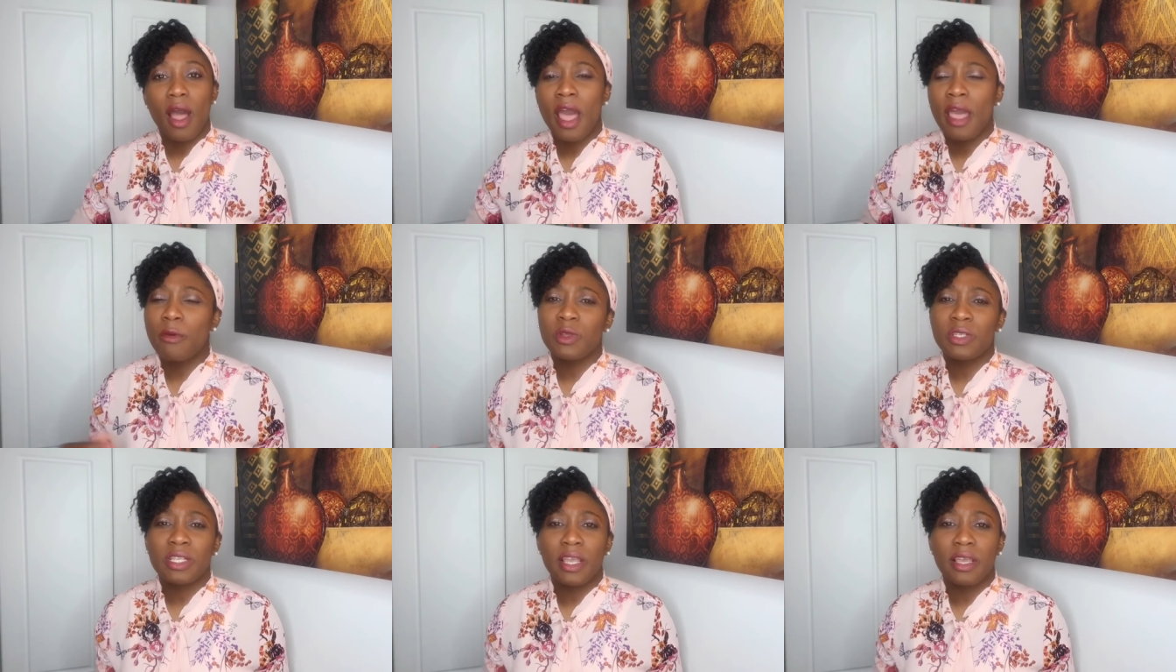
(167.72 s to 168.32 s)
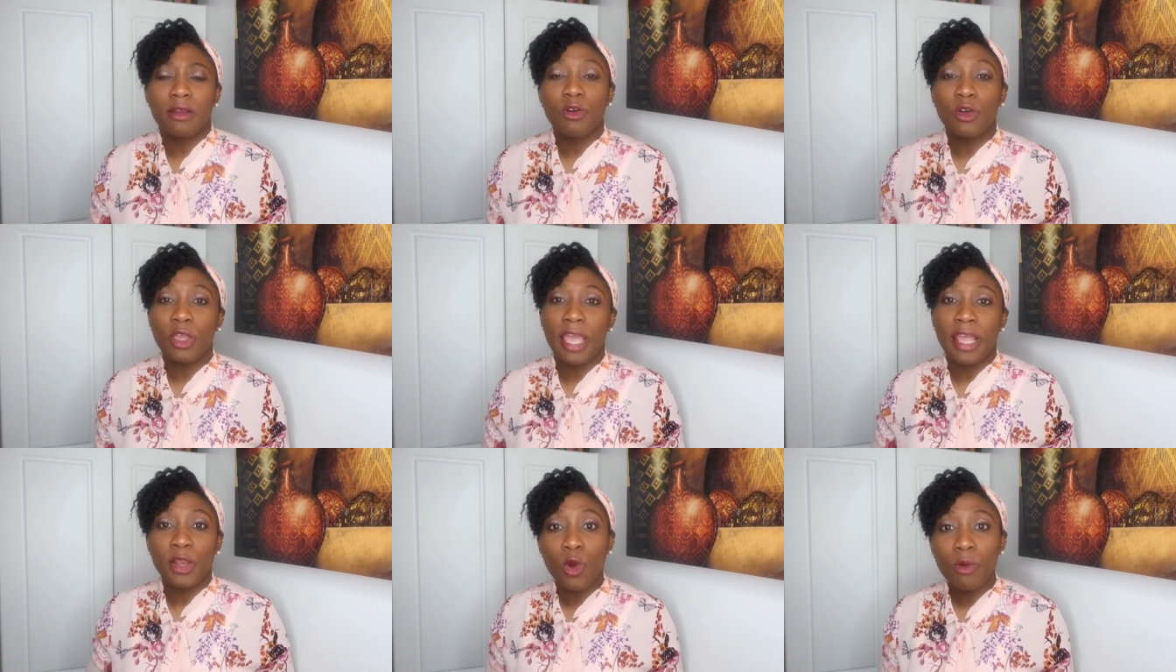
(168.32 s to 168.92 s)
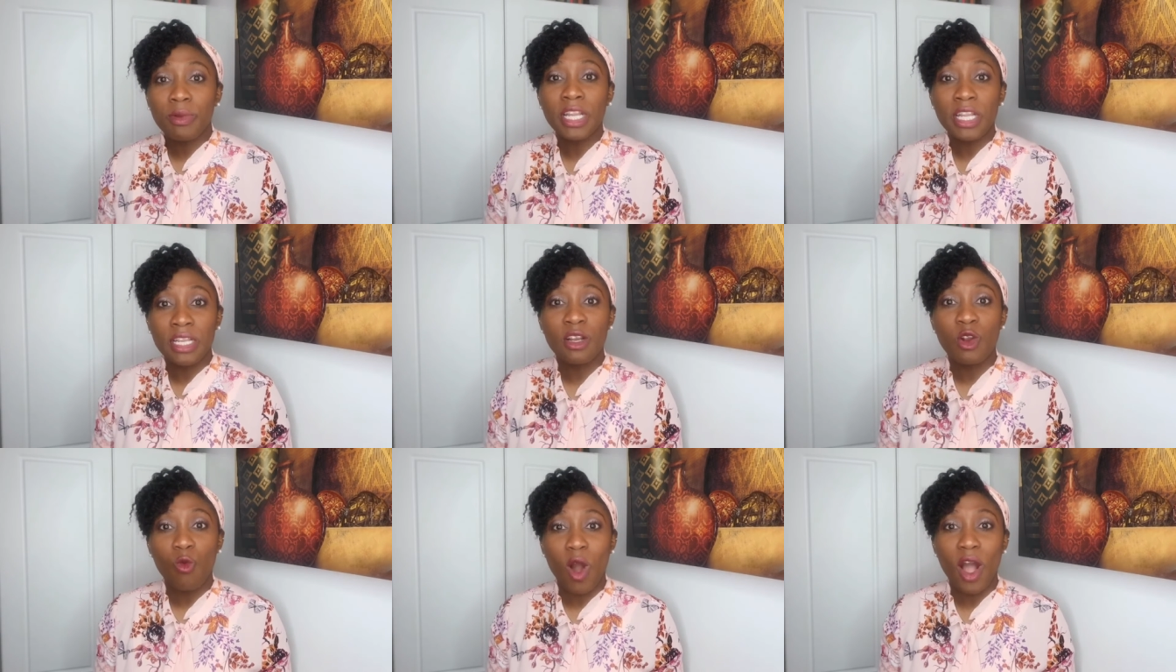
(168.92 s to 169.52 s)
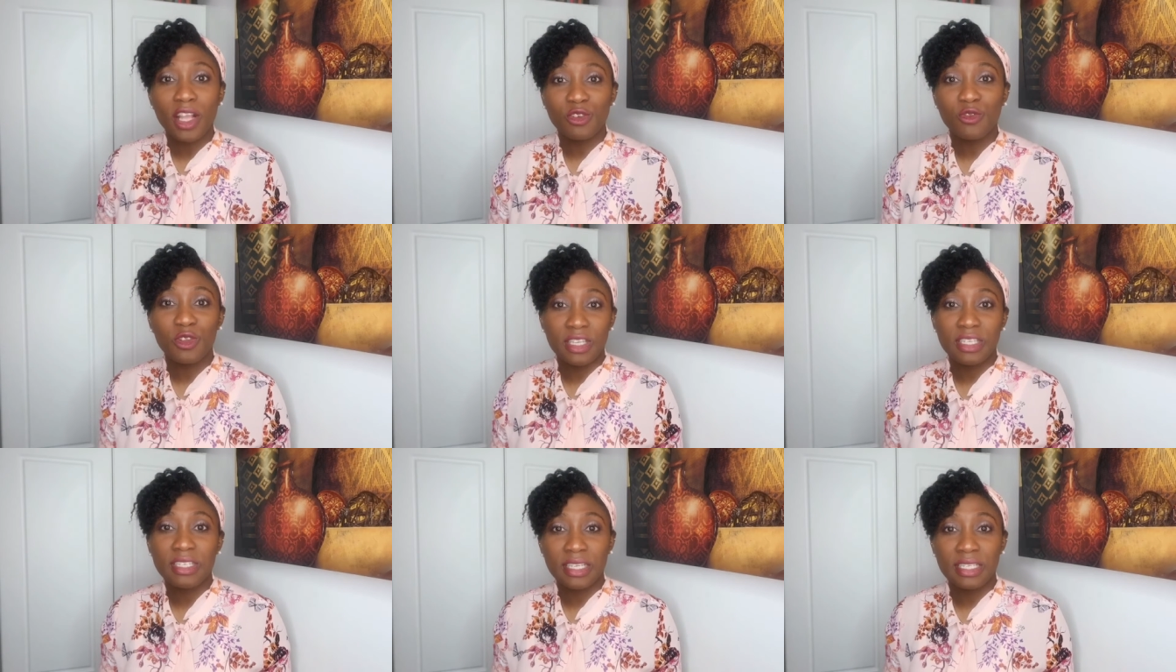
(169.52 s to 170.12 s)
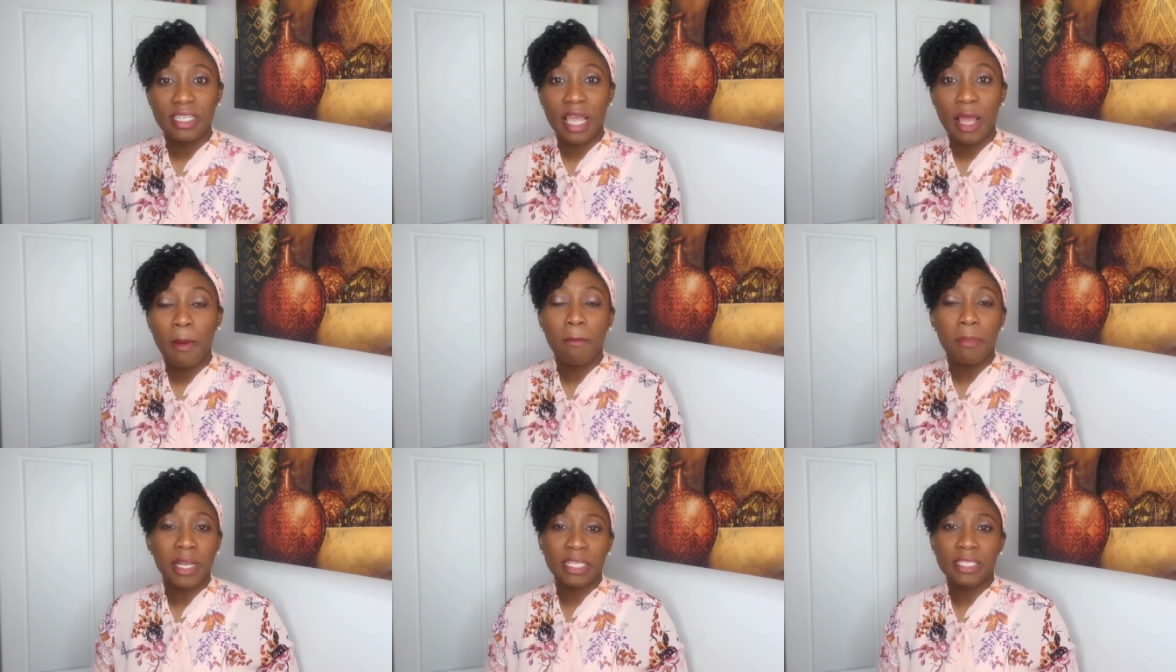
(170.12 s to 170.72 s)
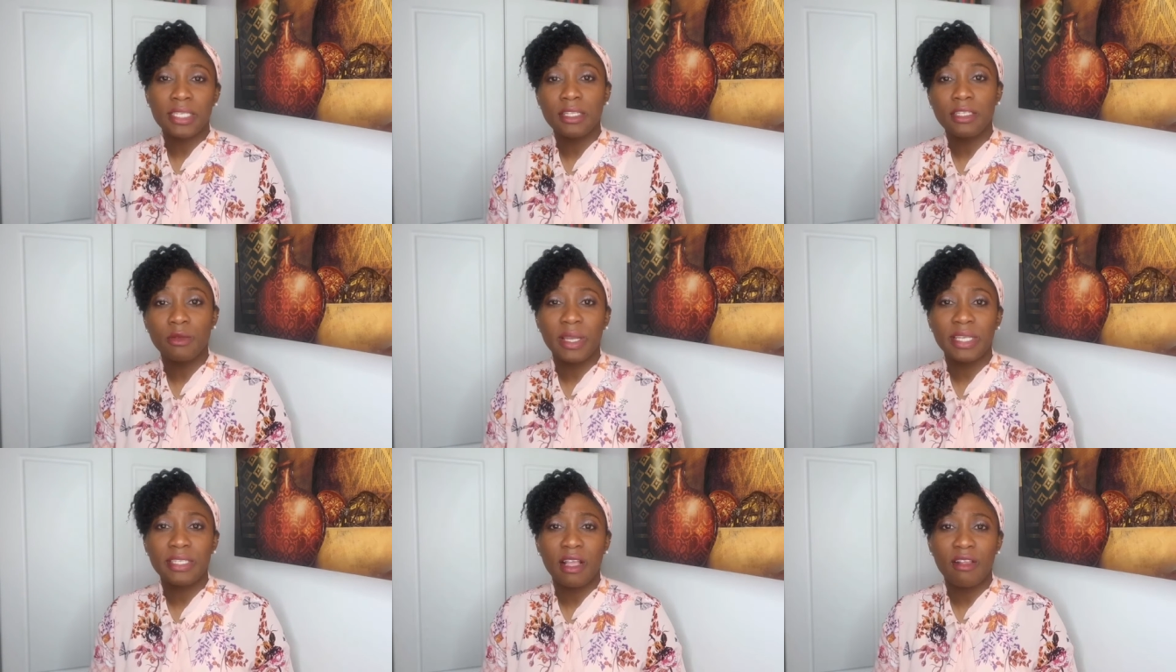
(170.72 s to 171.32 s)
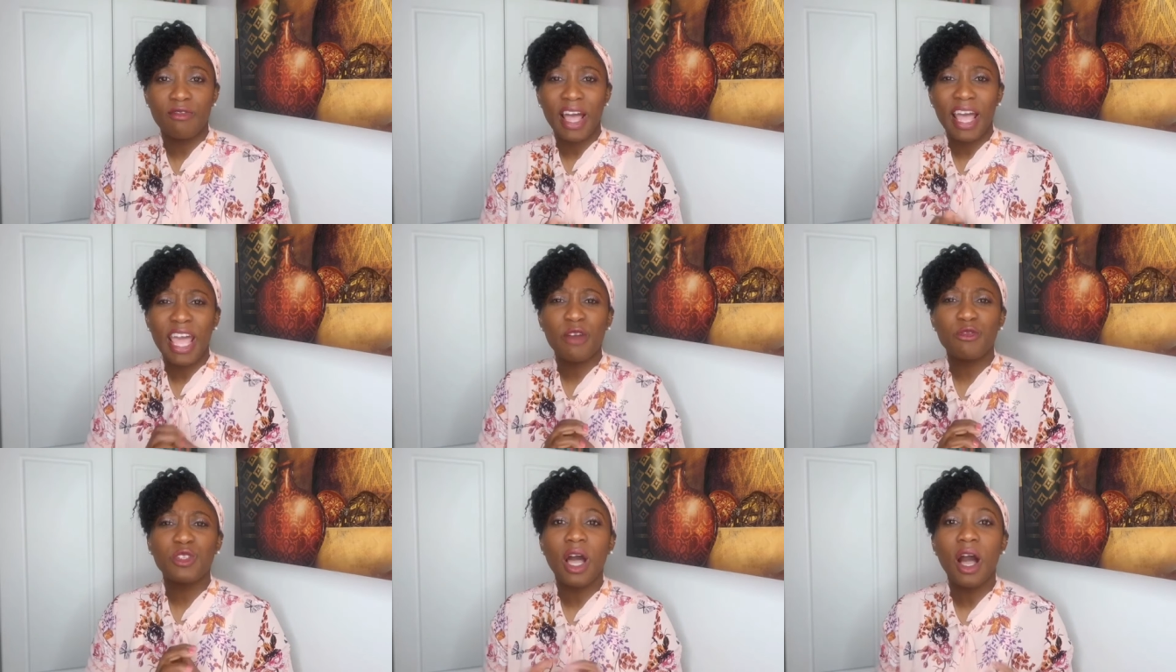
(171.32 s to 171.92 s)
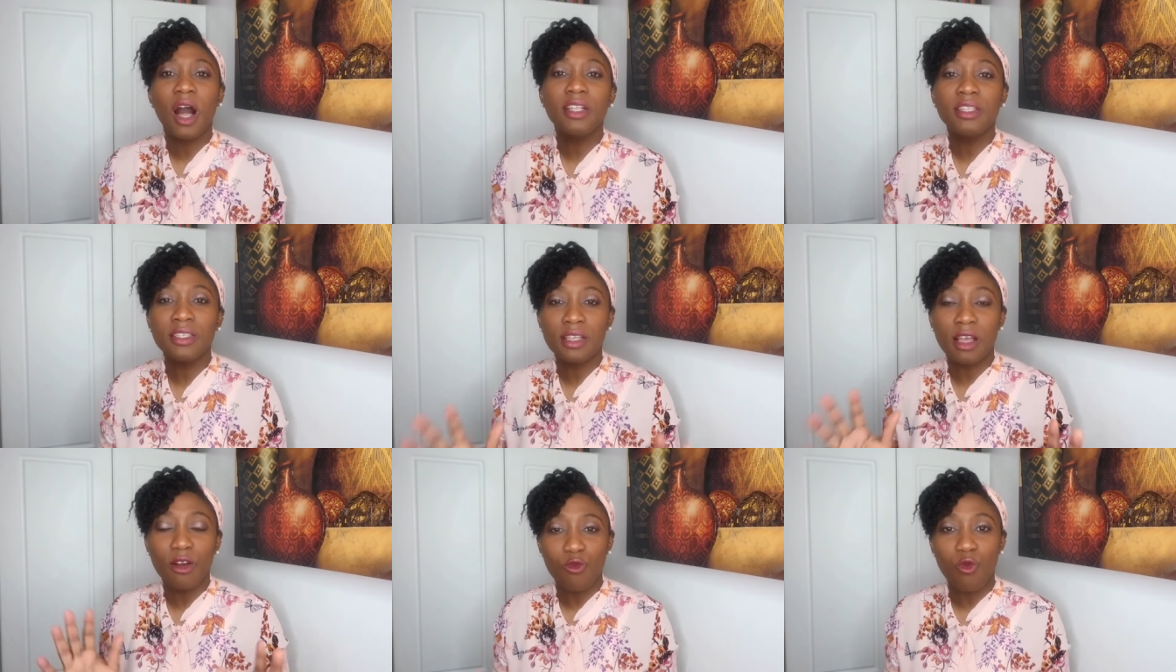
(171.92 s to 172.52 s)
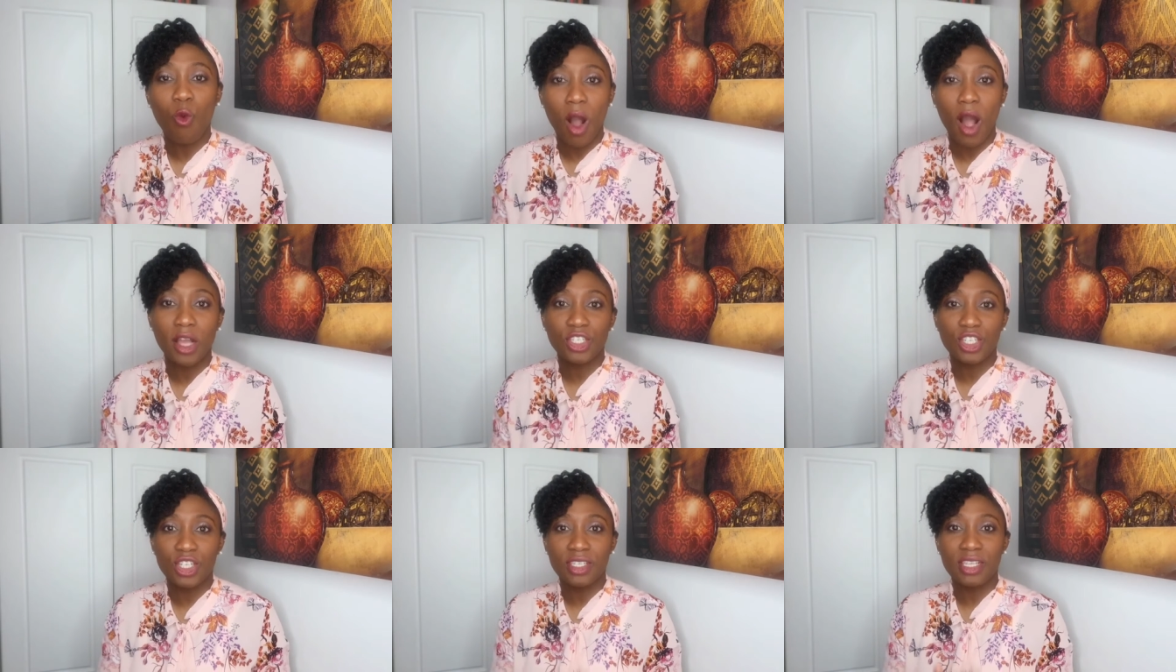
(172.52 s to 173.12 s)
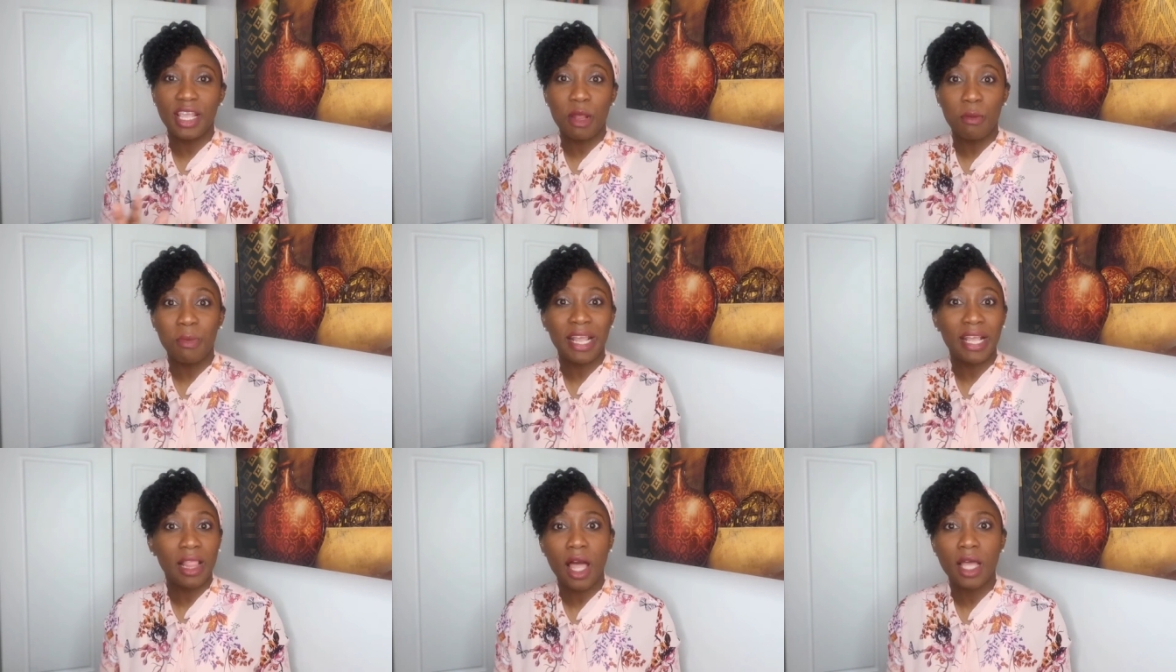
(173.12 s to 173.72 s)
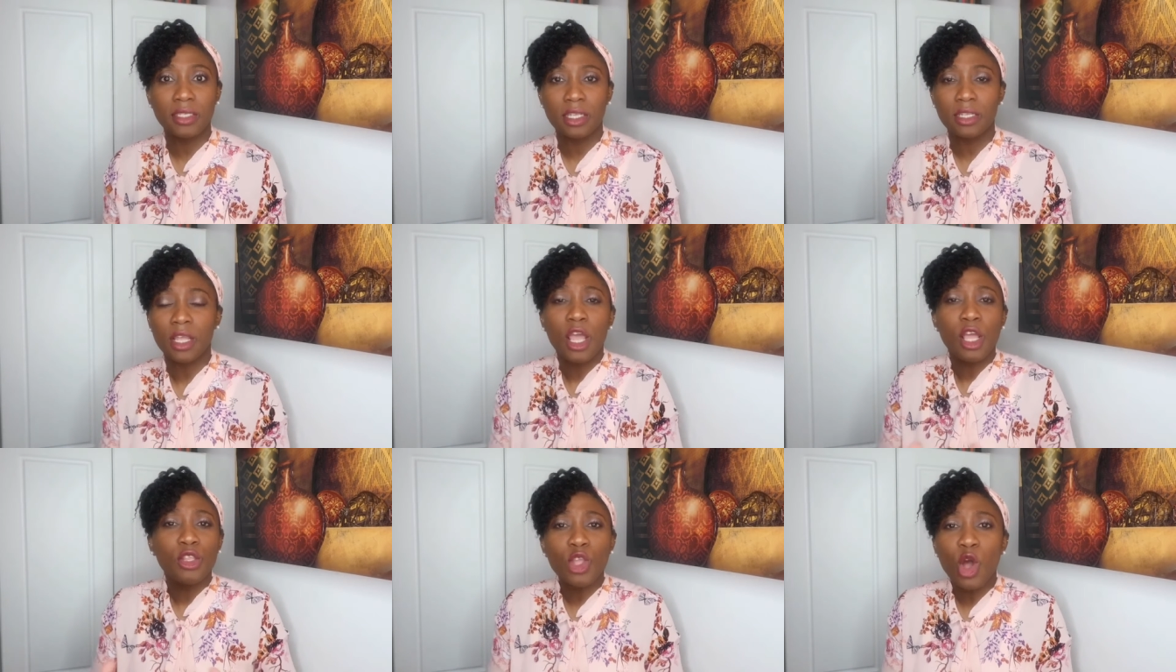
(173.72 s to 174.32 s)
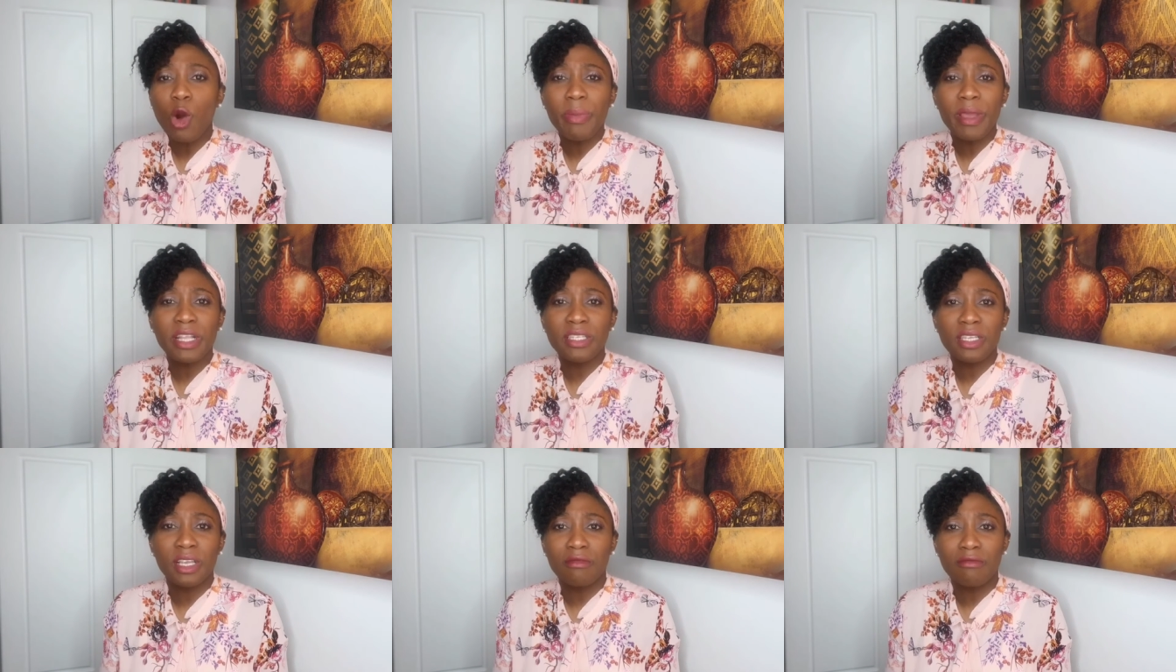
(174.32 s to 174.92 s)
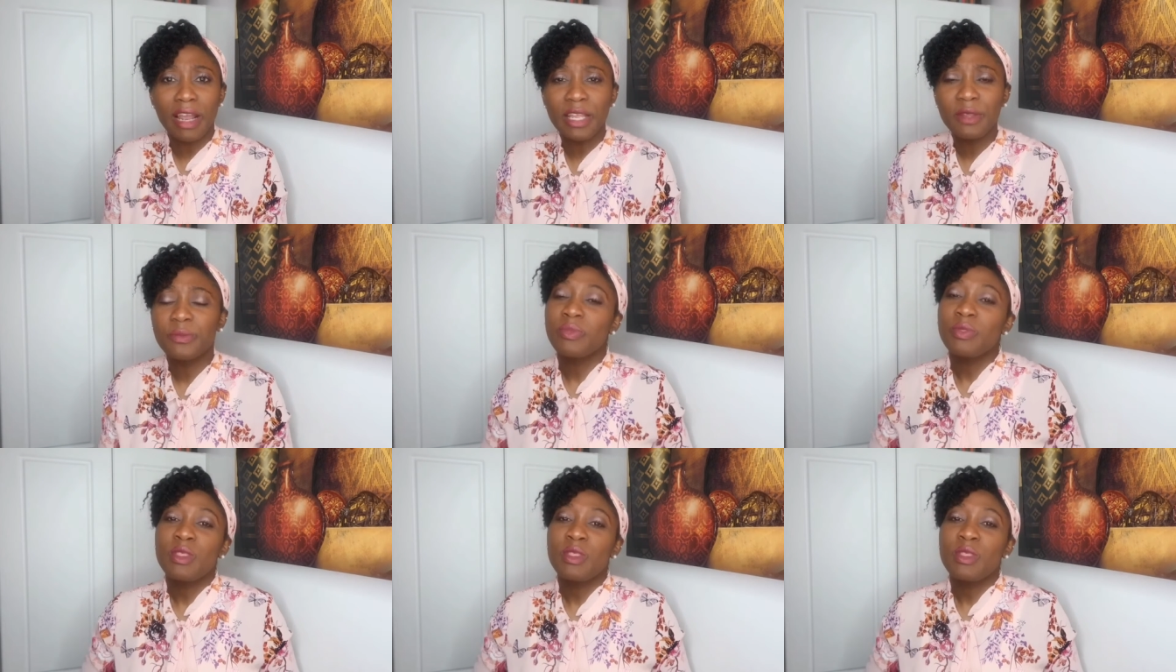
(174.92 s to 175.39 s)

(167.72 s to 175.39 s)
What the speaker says: I was like, okay, I know I'm gonna need a watch for this exam, but I said to myself, I have tons of watches in my closet. No big deal, right?